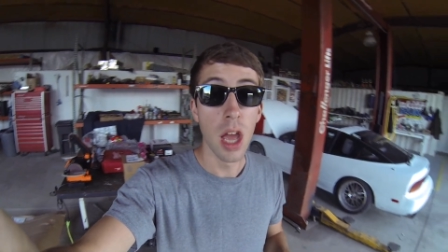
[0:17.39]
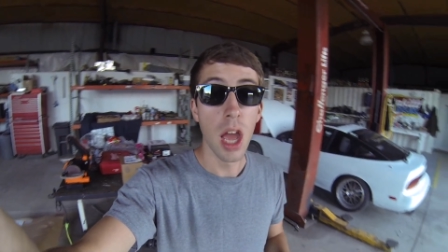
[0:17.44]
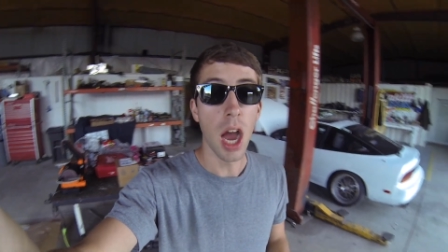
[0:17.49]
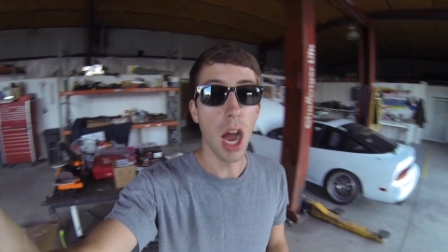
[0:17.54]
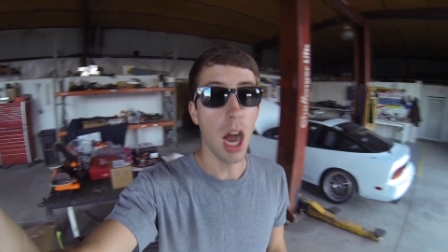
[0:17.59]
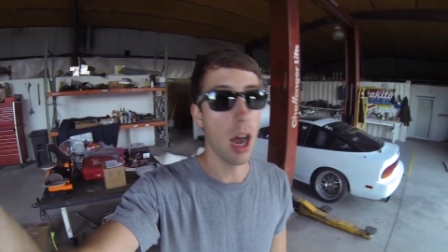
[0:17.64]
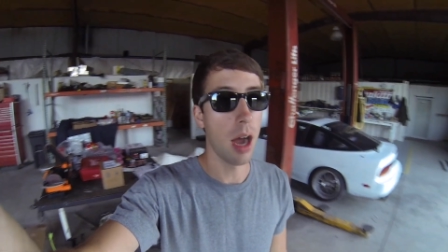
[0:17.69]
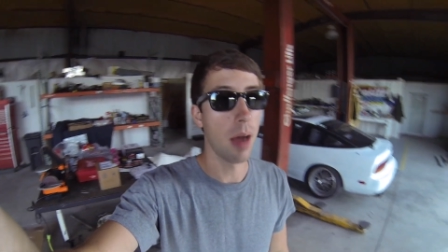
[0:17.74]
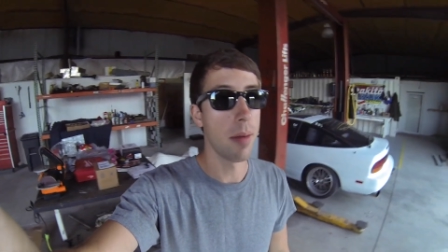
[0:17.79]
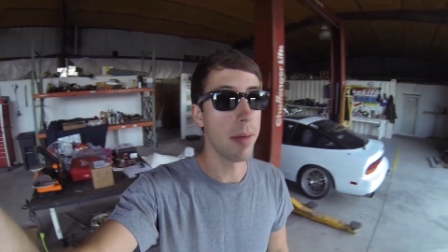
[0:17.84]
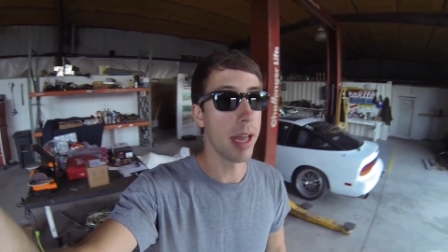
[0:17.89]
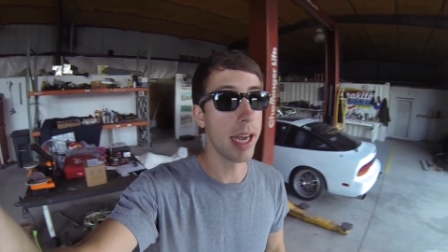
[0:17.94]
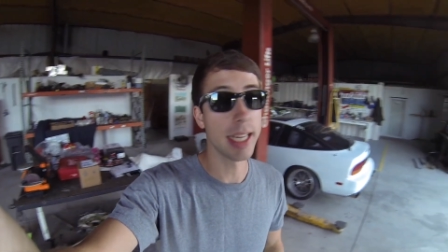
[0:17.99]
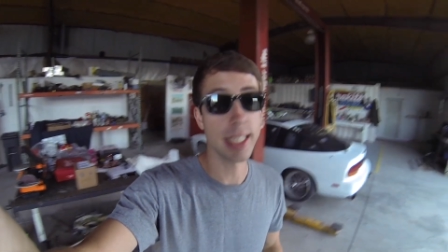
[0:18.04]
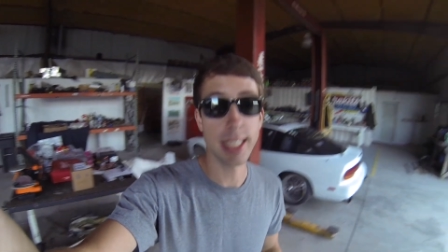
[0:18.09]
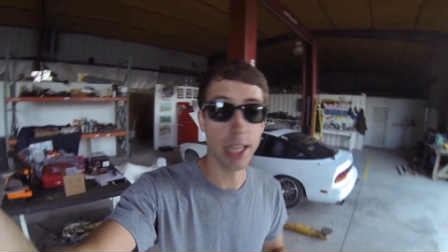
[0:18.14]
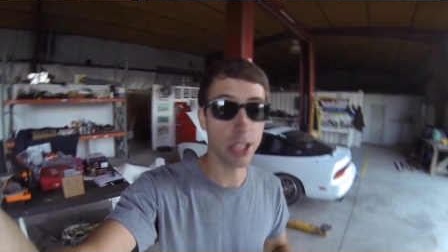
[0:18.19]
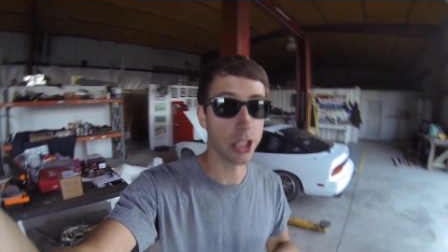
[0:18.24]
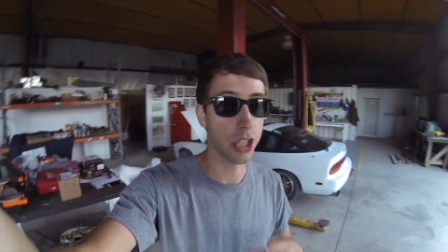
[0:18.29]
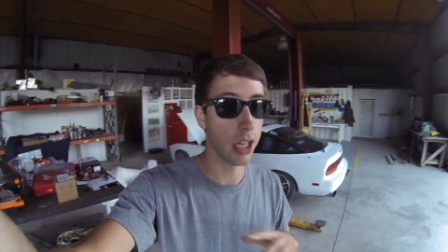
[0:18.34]
um, and
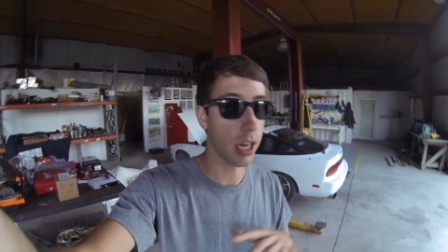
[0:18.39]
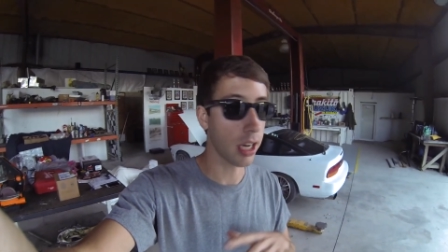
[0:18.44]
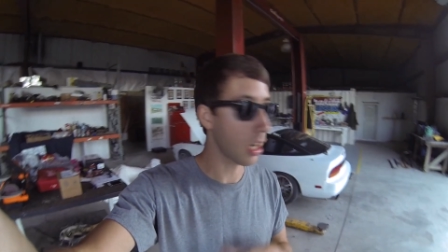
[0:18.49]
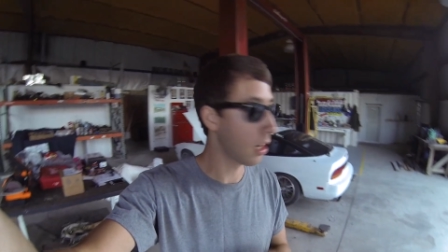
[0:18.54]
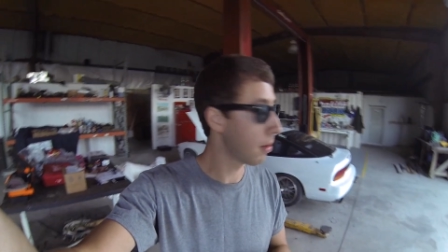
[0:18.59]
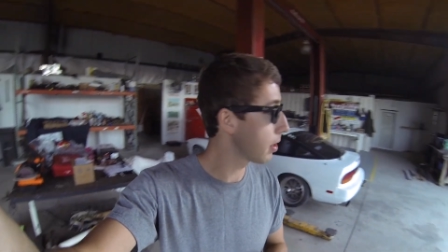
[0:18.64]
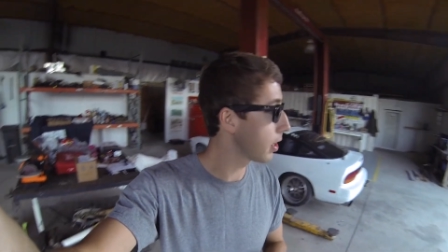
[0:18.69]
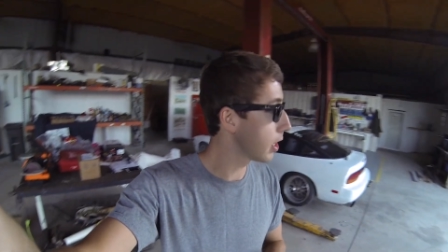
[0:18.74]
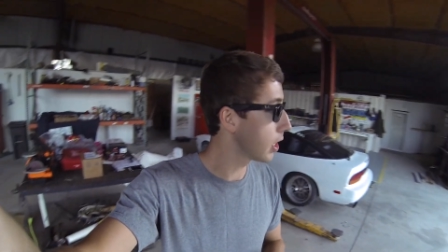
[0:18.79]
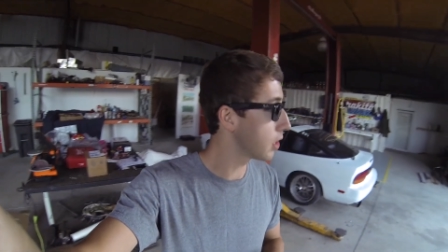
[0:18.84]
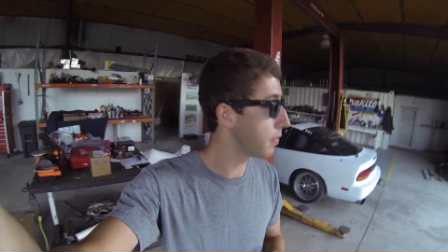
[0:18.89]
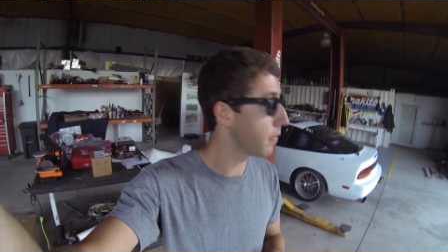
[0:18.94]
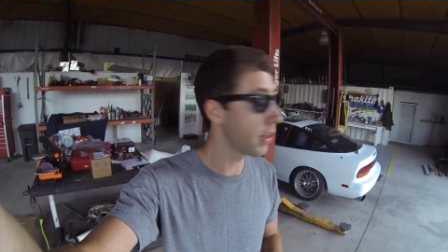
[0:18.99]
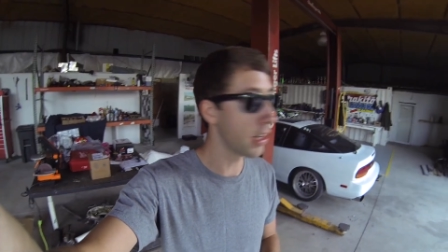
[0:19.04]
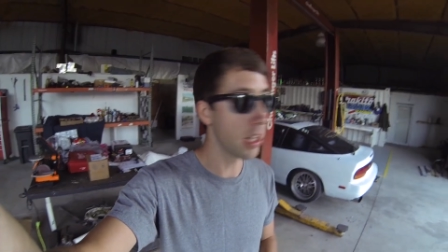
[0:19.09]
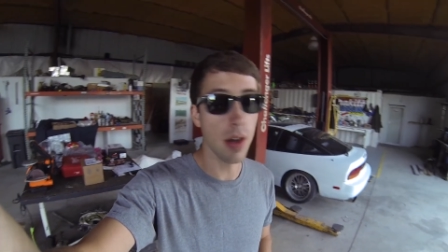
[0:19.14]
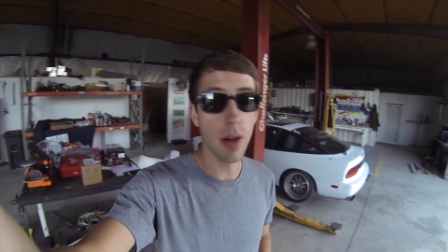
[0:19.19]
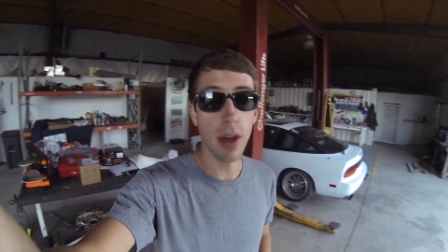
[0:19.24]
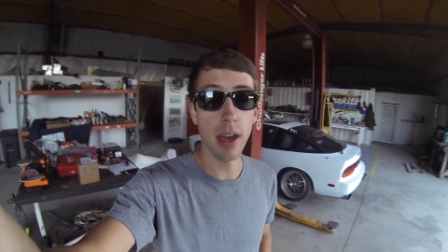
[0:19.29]
it's actually not going to be this video.